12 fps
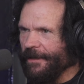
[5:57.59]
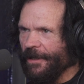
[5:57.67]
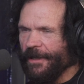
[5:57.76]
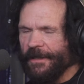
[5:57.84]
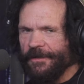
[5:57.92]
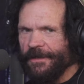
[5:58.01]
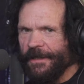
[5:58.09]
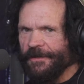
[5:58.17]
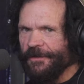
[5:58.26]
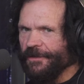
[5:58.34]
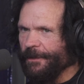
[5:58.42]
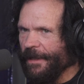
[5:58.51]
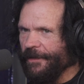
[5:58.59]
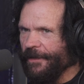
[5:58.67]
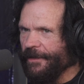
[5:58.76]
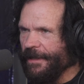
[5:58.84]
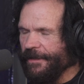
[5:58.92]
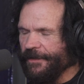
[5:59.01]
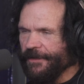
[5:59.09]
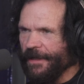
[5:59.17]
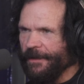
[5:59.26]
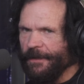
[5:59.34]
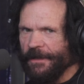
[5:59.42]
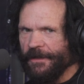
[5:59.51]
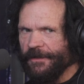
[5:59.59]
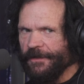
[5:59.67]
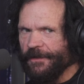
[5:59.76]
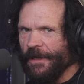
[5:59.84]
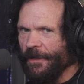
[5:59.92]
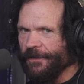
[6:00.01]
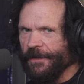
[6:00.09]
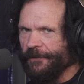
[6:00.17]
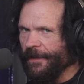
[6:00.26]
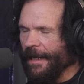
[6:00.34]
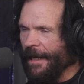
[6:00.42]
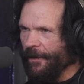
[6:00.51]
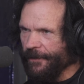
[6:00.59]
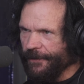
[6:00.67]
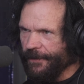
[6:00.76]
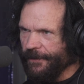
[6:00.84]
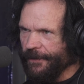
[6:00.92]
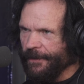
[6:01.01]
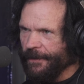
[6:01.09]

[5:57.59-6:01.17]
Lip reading: The architecture is better on the east side because it's all different houses.